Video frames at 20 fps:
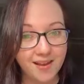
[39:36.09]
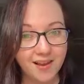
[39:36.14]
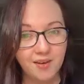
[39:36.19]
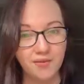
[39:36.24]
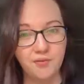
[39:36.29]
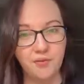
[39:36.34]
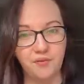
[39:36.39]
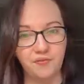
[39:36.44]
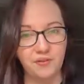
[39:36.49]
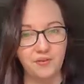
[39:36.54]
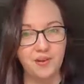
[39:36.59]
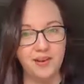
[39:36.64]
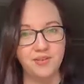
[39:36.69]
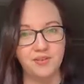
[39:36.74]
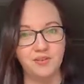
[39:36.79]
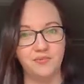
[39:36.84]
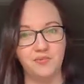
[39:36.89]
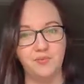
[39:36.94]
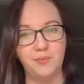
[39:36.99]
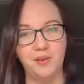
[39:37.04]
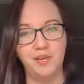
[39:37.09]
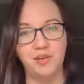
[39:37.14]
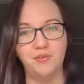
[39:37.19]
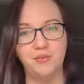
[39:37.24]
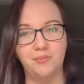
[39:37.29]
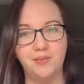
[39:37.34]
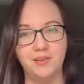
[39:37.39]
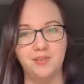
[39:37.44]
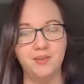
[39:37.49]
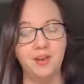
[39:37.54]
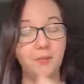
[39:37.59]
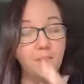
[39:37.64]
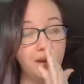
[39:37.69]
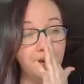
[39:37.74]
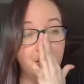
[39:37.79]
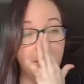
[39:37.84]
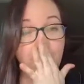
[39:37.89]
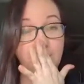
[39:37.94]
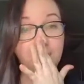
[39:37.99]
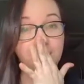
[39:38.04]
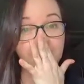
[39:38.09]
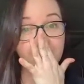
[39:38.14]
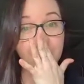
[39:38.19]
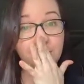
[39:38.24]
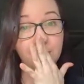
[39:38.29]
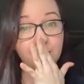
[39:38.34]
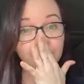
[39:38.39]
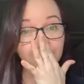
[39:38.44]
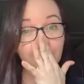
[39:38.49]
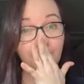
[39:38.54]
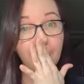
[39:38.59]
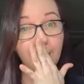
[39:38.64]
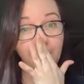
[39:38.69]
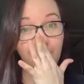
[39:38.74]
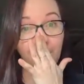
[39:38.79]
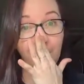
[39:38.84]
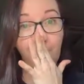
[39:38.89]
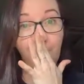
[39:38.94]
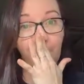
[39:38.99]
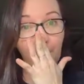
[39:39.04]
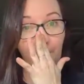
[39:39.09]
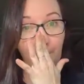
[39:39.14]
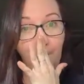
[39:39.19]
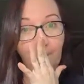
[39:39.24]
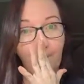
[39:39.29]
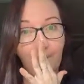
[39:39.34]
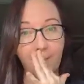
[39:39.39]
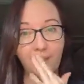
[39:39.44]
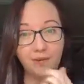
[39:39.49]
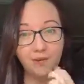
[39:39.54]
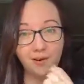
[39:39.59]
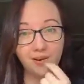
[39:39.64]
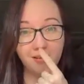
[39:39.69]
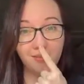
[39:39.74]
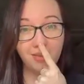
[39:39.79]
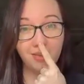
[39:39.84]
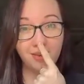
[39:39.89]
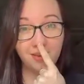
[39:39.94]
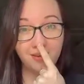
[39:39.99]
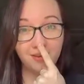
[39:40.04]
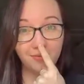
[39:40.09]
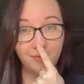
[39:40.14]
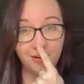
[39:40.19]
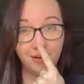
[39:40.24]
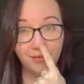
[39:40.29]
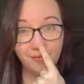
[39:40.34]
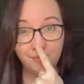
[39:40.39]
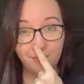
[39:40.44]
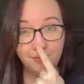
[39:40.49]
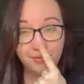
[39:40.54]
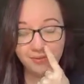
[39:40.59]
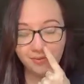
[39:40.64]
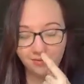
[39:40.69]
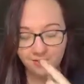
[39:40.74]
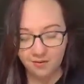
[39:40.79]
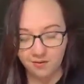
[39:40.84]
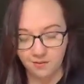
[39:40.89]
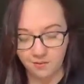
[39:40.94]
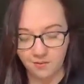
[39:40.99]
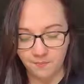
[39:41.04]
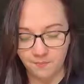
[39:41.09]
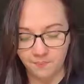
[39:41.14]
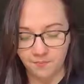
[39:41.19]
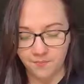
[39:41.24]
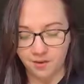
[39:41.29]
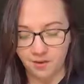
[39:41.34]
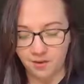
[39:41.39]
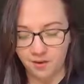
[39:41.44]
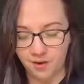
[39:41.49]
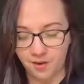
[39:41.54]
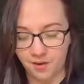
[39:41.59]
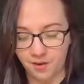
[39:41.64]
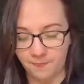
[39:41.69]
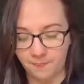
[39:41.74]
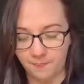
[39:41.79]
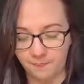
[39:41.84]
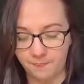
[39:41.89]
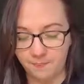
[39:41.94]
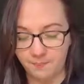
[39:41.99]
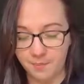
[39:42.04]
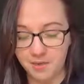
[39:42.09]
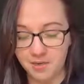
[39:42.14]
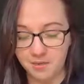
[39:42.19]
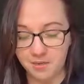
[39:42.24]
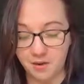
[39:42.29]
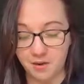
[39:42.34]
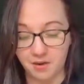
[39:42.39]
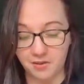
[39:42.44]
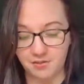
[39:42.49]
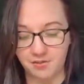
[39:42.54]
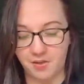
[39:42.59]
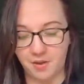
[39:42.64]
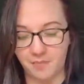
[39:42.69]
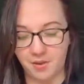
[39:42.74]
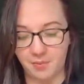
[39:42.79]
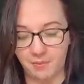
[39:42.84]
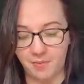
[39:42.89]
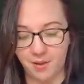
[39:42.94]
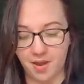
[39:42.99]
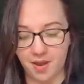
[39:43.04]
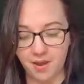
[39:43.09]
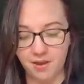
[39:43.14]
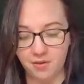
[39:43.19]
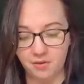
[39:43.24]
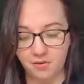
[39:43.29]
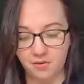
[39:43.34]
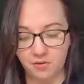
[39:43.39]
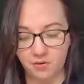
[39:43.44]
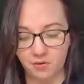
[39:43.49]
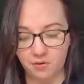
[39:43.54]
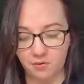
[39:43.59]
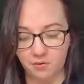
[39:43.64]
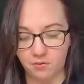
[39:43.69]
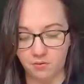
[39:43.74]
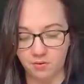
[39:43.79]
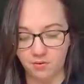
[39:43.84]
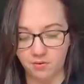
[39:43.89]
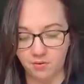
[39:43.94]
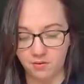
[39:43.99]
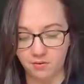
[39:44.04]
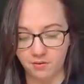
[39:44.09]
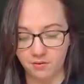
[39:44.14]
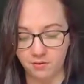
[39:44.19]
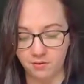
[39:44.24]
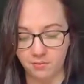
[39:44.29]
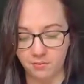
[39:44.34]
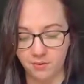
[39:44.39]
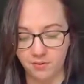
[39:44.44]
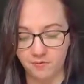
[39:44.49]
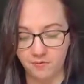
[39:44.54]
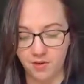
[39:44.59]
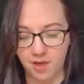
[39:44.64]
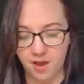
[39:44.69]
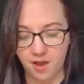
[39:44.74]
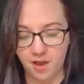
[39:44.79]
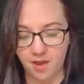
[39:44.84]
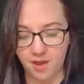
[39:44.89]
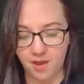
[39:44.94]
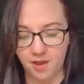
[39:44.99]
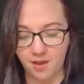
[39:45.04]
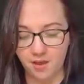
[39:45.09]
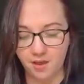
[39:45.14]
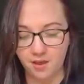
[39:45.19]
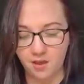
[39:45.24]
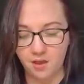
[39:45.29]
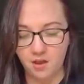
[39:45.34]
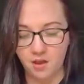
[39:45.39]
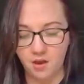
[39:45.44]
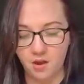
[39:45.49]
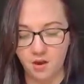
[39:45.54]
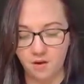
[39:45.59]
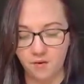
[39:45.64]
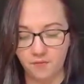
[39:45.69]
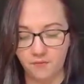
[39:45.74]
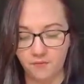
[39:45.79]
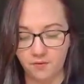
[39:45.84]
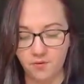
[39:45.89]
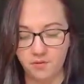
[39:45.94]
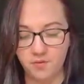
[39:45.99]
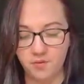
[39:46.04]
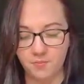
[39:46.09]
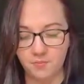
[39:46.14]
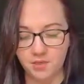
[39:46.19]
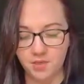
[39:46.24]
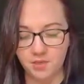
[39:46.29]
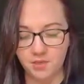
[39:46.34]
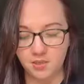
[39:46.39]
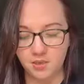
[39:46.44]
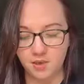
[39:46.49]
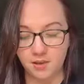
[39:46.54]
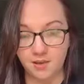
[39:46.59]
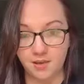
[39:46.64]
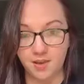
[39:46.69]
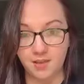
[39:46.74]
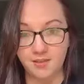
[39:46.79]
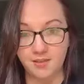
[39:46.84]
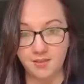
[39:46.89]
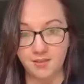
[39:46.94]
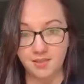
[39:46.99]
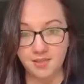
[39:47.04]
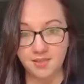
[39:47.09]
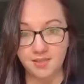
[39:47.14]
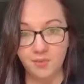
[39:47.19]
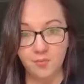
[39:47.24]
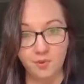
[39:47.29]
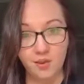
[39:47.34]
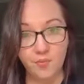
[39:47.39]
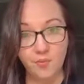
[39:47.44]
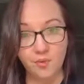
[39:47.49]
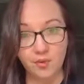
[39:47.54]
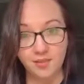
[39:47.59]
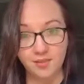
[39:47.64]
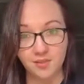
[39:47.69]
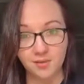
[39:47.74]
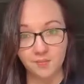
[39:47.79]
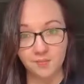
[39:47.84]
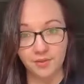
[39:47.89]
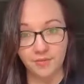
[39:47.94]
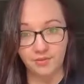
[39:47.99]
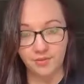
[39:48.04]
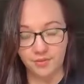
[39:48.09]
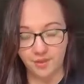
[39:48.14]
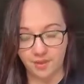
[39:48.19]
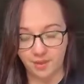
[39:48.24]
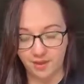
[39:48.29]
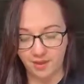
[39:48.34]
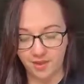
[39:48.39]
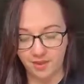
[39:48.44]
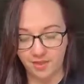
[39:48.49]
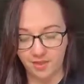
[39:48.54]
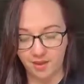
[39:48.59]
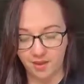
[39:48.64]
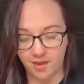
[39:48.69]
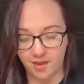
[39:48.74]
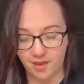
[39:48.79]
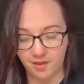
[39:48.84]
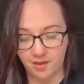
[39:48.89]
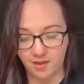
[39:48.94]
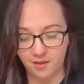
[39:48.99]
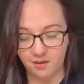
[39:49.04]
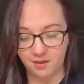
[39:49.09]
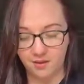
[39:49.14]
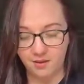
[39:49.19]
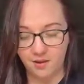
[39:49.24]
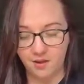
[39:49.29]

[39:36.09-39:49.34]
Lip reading: I don't know if you guys are familiar with Mitten Talk. My nose itches really bad. Like right on the end of my nose. Mitten Talk is coming back, so we've got our first Mitten Talk guest, and that's going to be a once a month thing, I think.